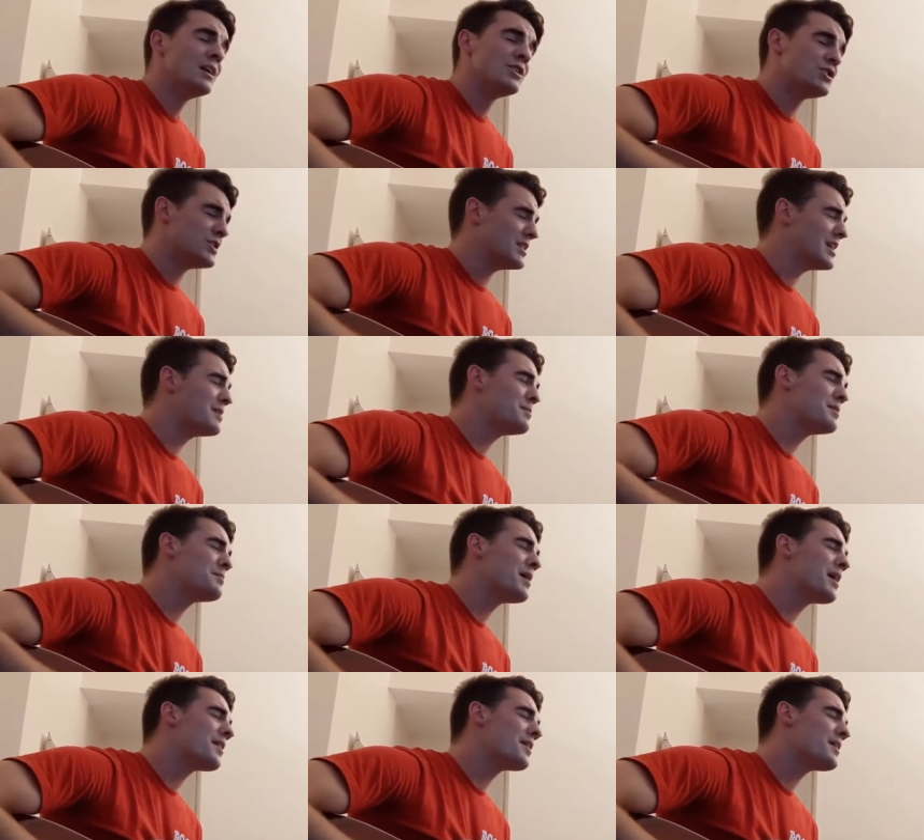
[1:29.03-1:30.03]
She led me
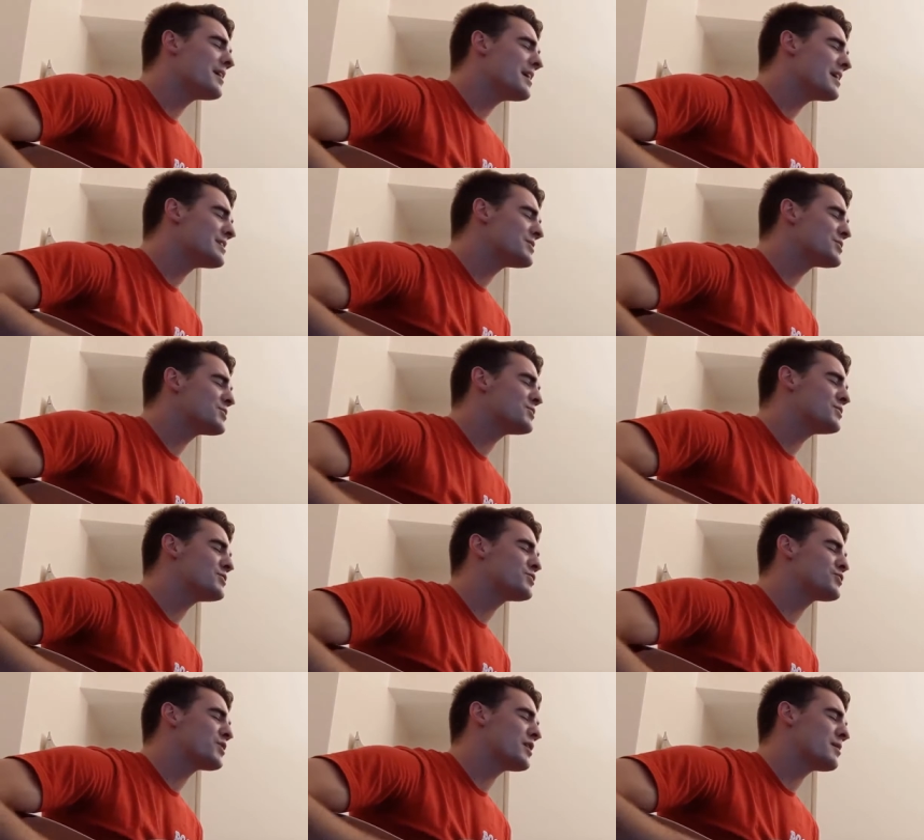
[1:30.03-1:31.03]
by the hand to the
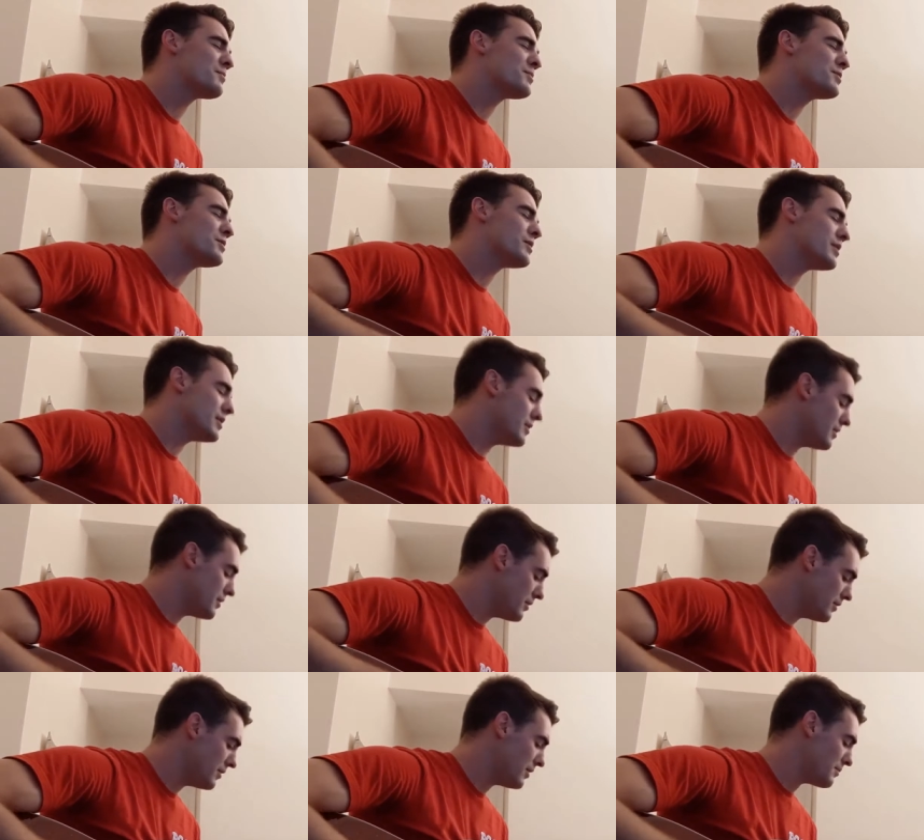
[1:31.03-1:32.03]

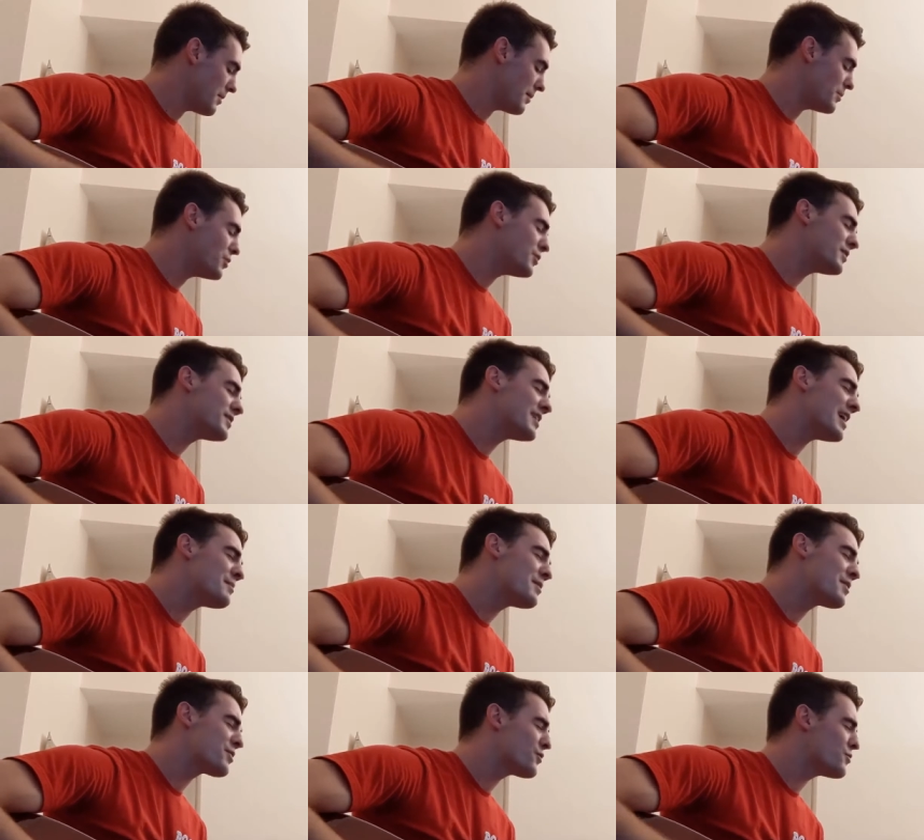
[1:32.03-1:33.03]
trampoline my muse on
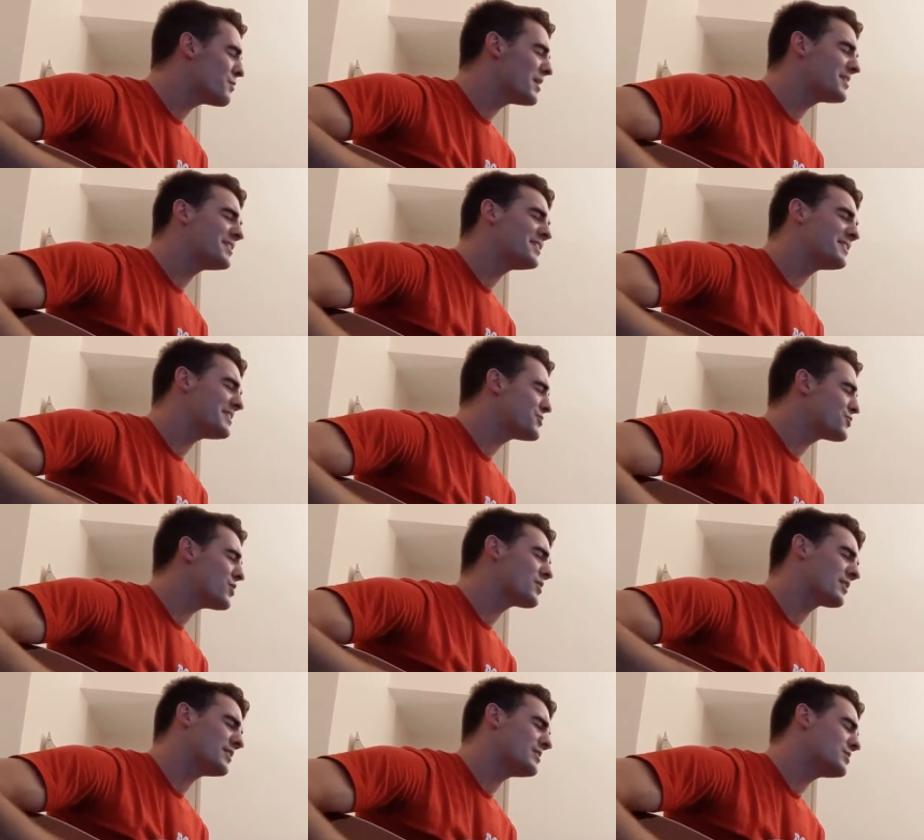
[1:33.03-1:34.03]
me through my dizzy
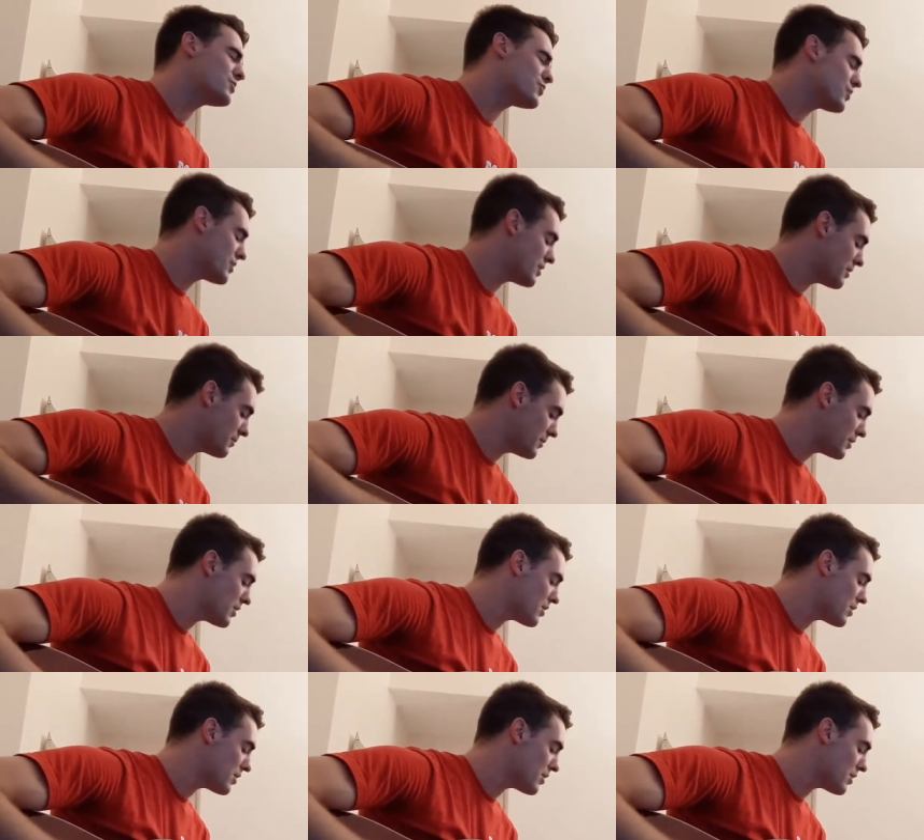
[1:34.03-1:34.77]
drunken dream.